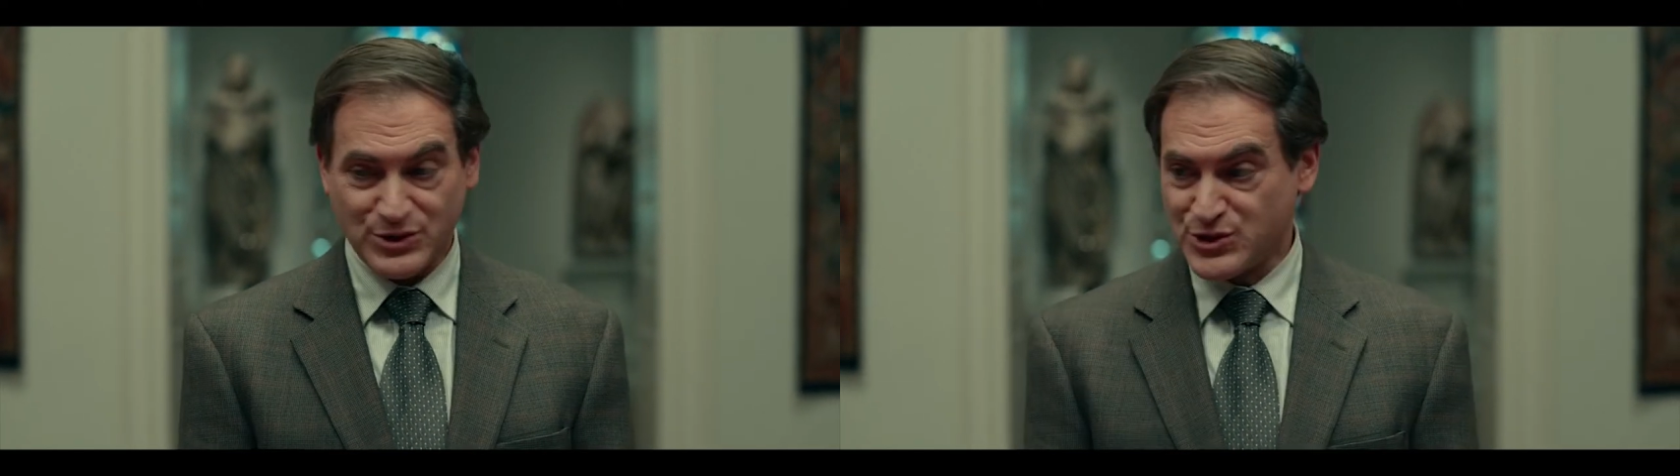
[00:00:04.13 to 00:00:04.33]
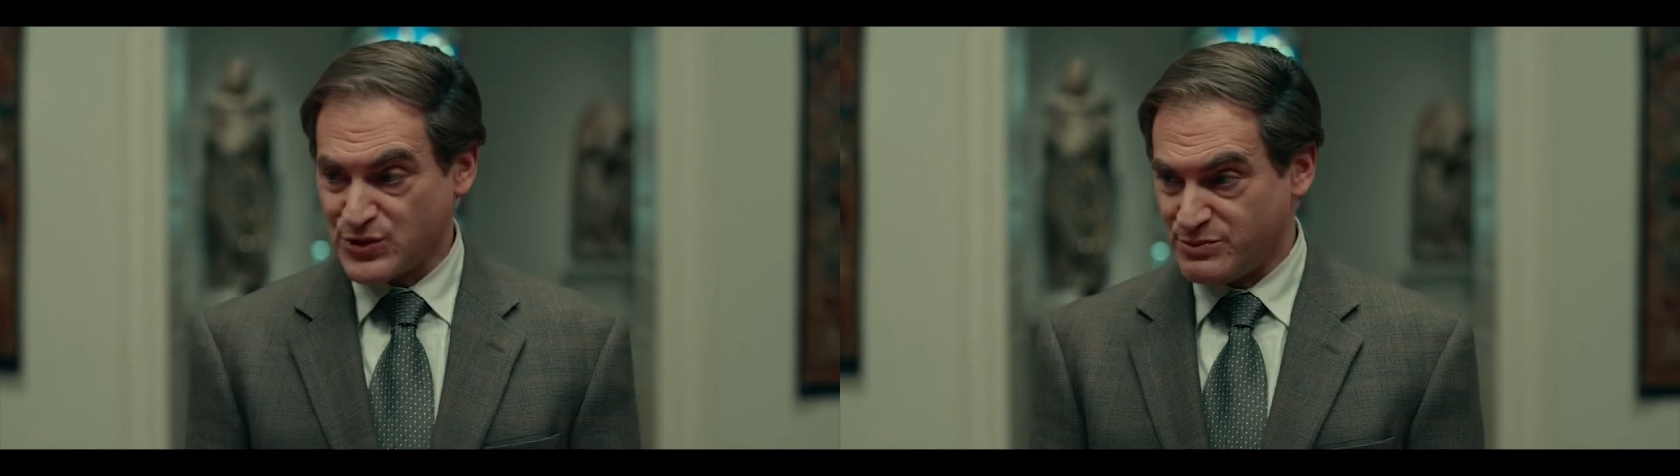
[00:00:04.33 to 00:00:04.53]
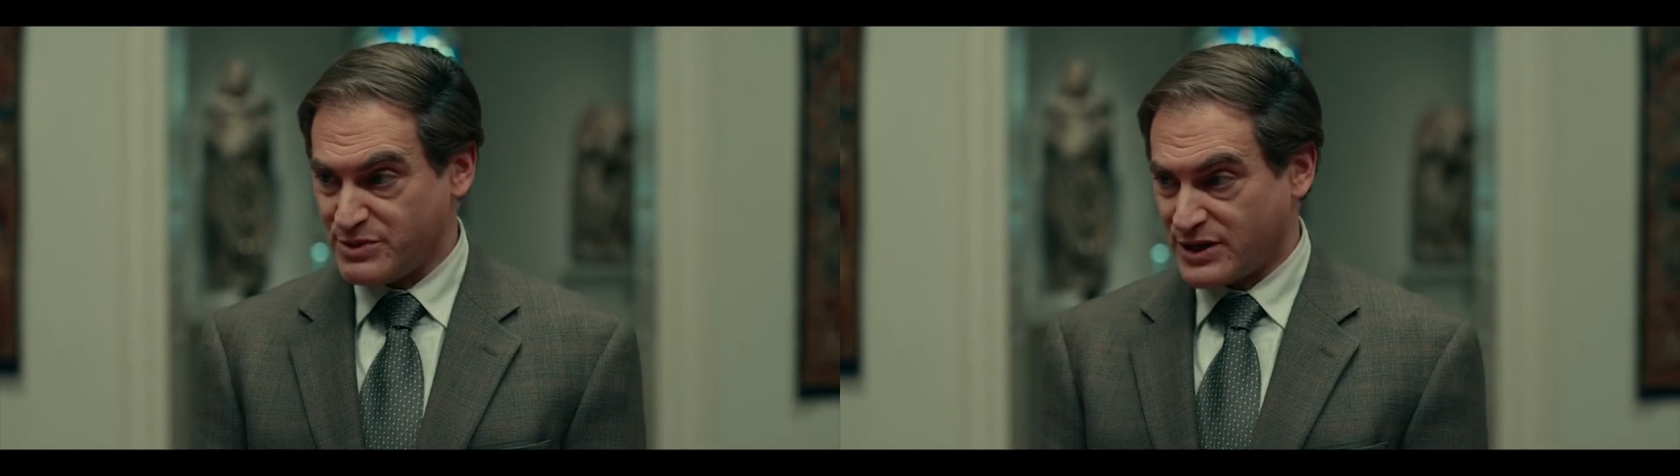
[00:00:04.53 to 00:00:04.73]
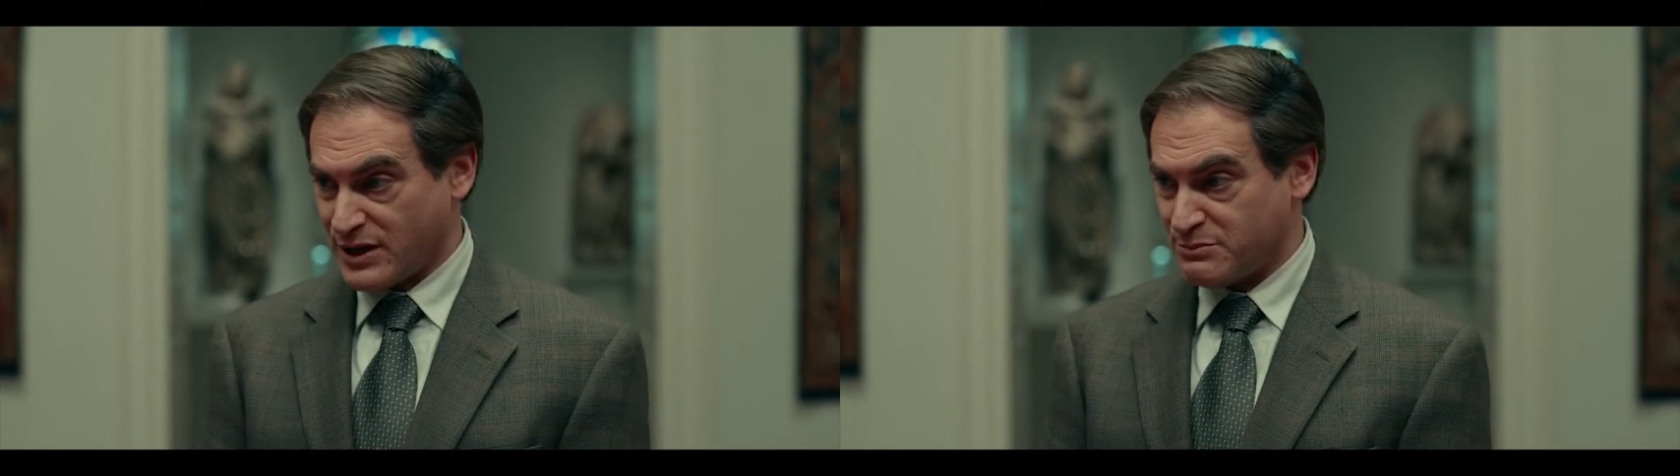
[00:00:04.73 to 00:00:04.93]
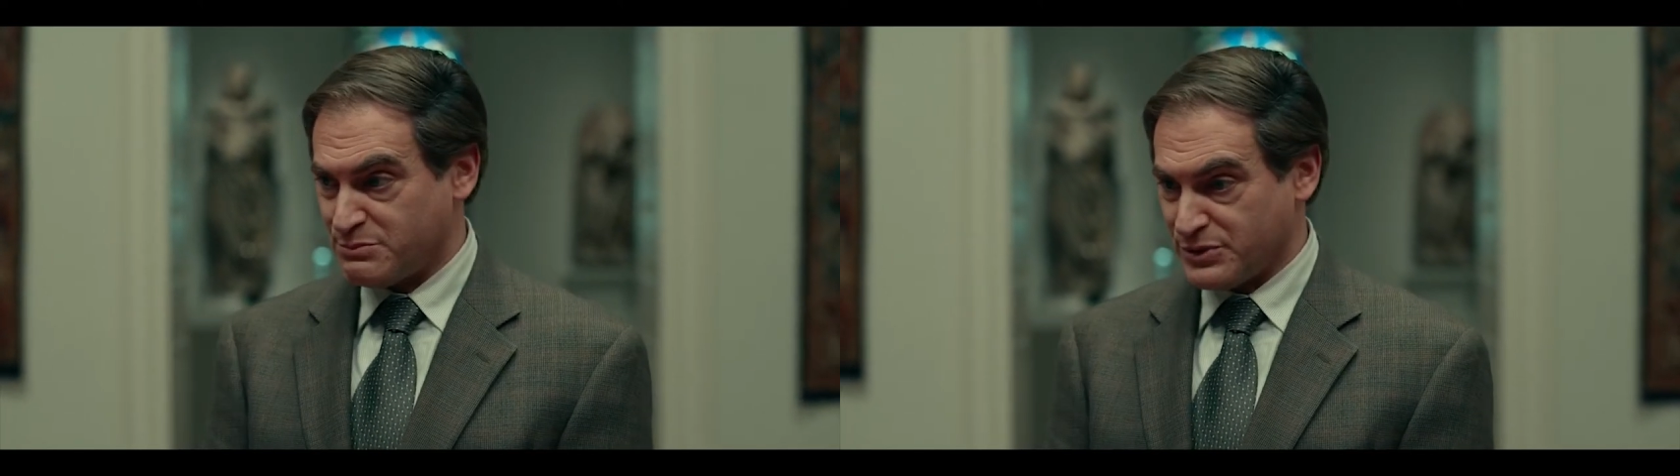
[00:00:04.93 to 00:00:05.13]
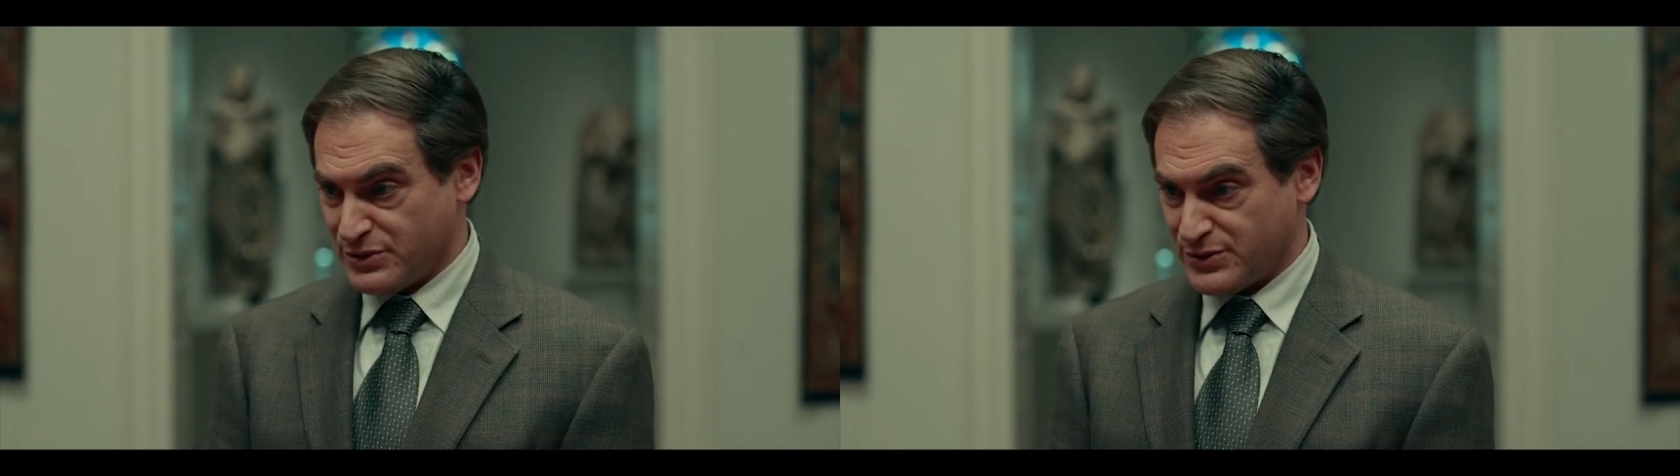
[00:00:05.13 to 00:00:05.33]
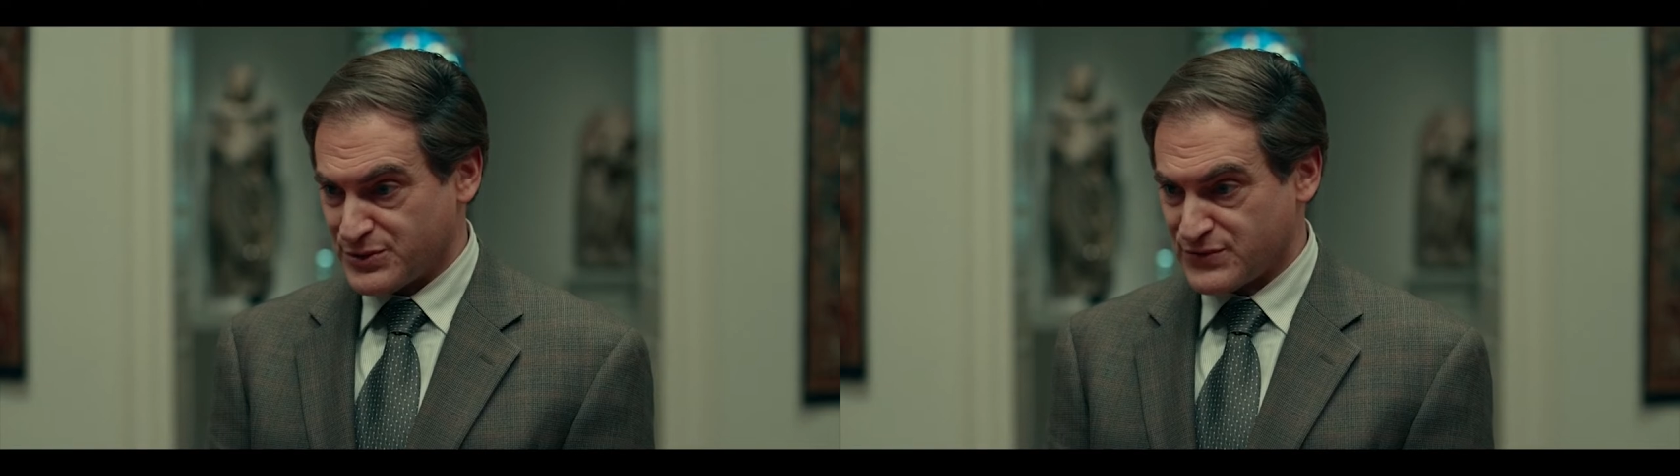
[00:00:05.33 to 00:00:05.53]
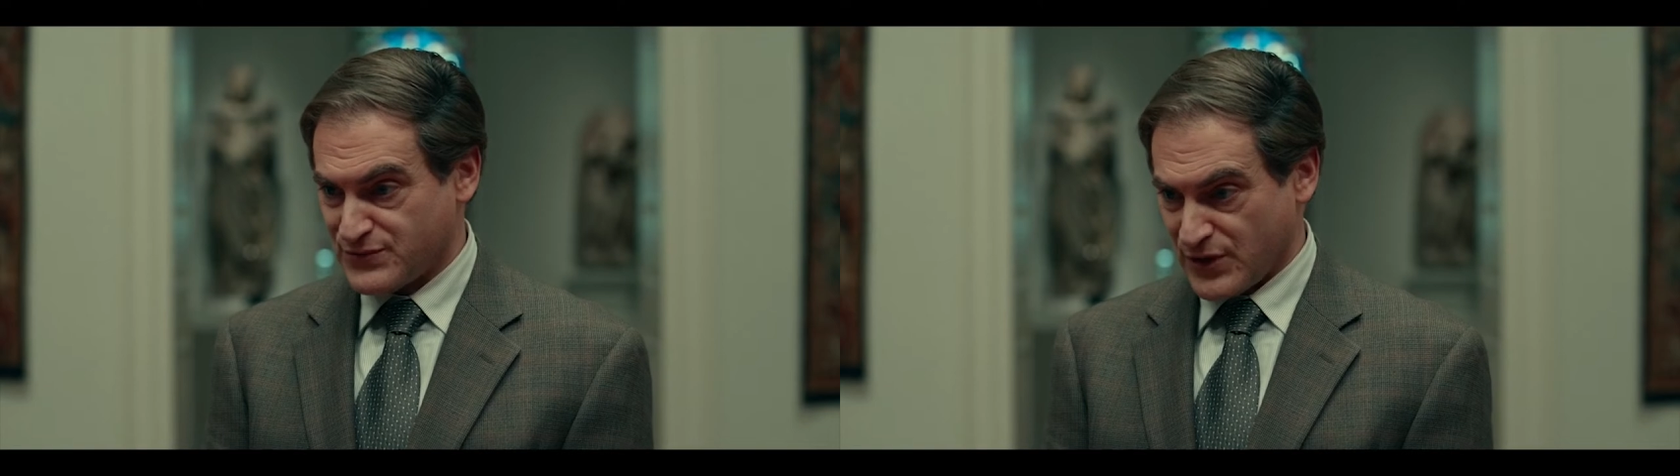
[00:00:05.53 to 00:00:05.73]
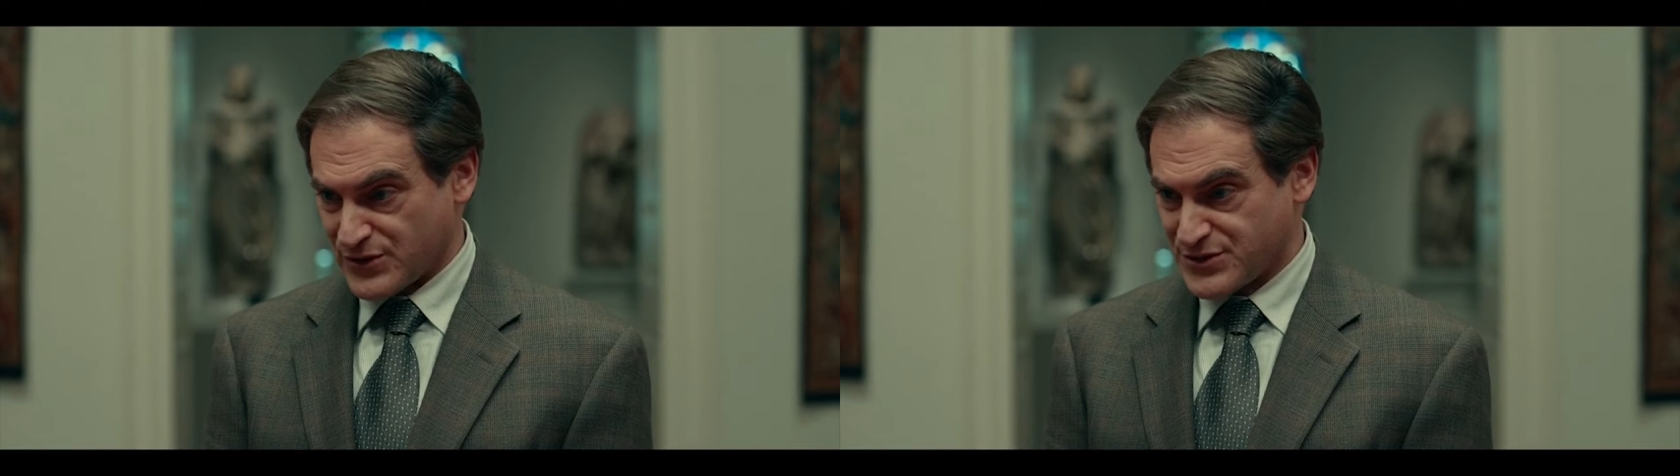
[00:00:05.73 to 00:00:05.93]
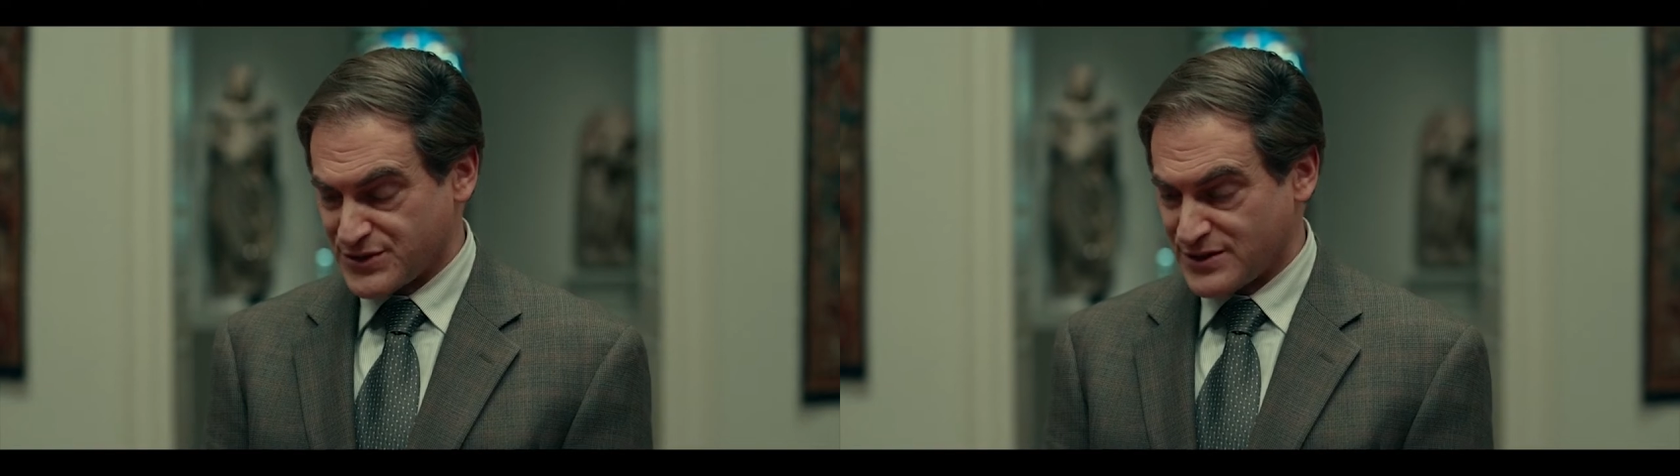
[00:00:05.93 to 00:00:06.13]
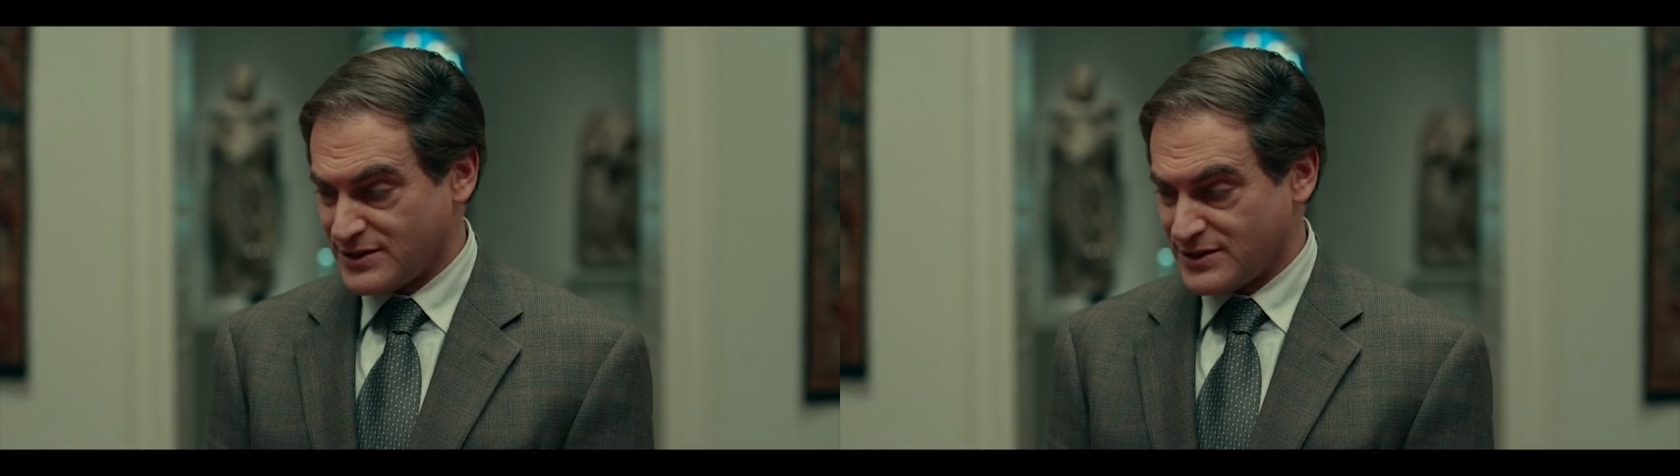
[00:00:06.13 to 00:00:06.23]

soon become Purdue's first